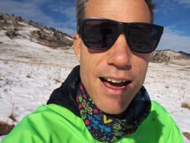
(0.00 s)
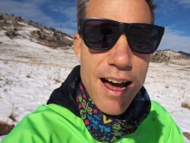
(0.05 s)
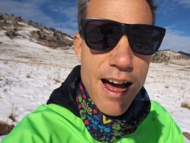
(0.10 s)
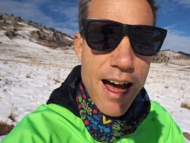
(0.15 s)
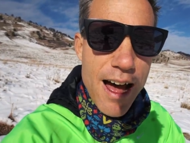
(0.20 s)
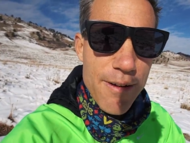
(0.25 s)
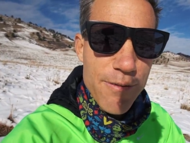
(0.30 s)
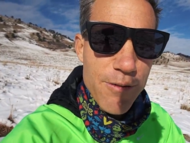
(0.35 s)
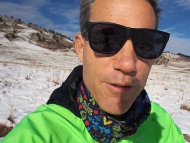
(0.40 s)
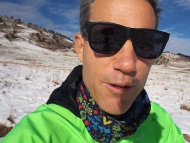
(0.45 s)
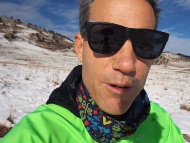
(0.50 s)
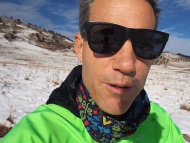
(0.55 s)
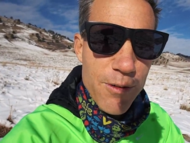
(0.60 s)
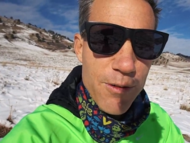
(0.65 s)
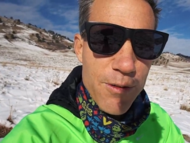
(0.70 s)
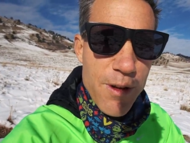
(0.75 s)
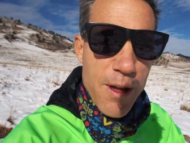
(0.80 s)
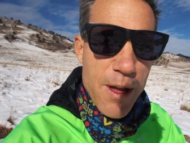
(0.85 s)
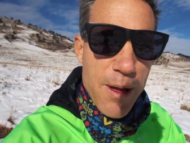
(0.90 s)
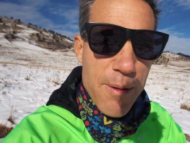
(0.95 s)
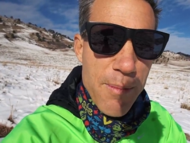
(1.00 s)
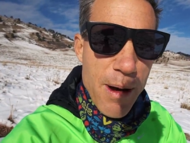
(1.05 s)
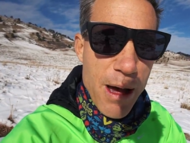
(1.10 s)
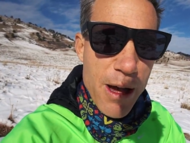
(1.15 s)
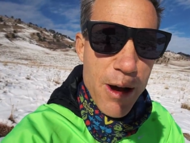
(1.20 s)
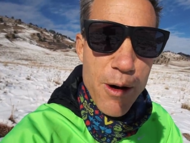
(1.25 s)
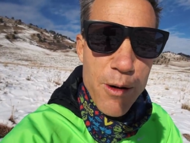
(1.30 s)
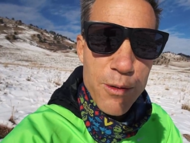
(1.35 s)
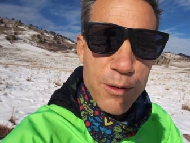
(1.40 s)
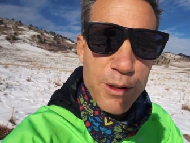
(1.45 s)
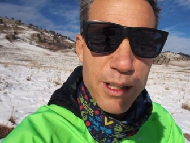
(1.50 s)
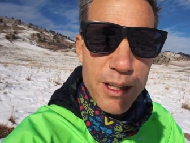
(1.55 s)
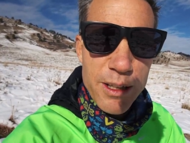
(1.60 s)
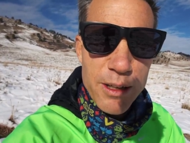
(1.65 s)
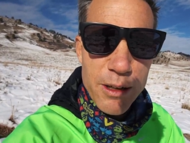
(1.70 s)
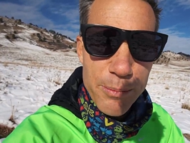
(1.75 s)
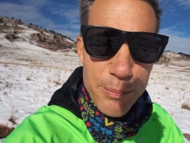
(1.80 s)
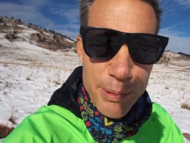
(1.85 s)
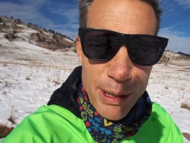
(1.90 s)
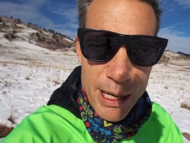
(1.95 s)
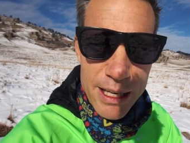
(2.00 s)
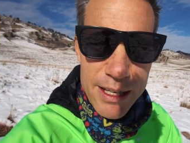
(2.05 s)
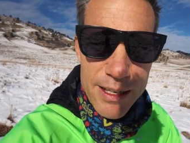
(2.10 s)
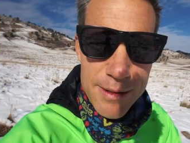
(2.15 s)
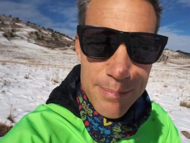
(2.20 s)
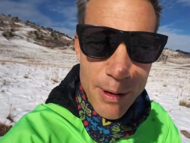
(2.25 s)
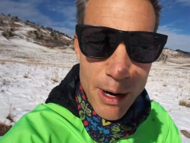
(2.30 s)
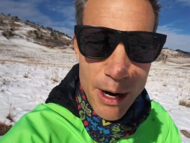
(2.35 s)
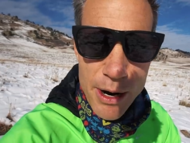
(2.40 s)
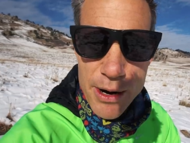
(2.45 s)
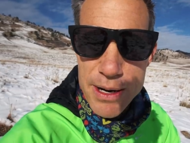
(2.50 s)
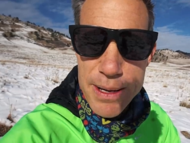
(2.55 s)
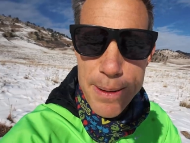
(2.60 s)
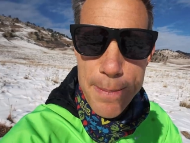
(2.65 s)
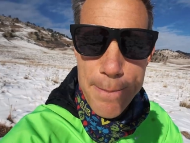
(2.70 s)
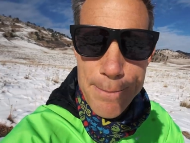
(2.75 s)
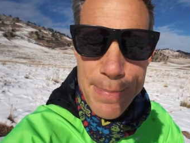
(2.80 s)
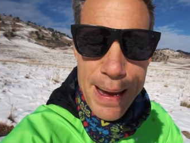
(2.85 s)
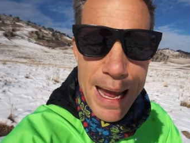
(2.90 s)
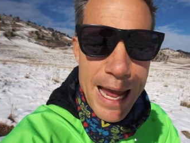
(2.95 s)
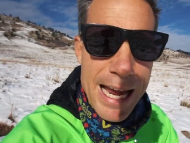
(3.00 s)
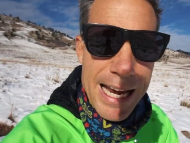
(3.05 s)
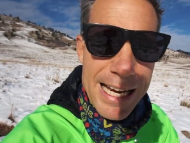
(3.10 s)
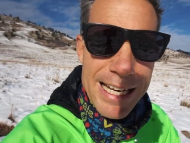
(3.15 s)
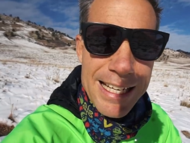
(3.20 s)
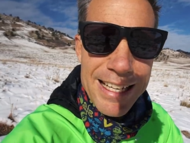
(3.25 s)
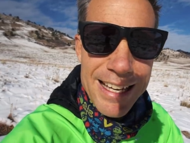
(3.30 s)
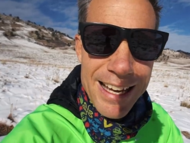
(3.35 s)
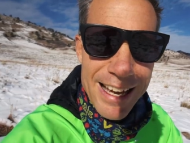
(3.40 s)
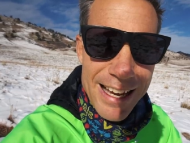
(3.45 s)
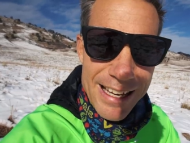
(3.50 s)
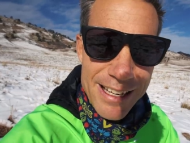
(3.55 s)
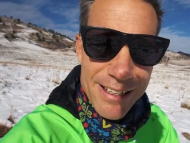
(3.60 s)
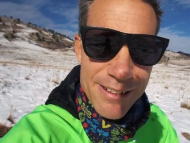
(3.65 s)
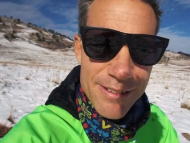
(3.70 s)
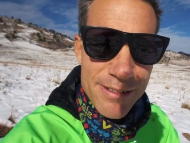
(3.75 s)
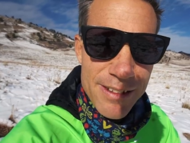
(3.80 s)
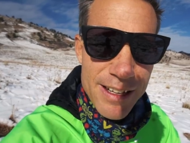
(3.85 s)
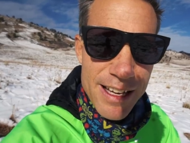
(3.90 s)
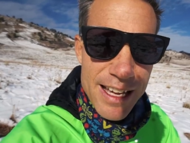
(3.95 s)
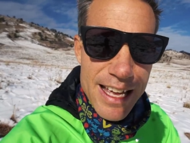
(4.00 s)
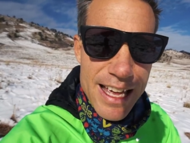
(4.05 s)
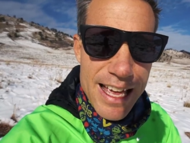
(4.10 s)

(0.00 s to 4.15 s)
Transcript: off of my own little pity party pain cave.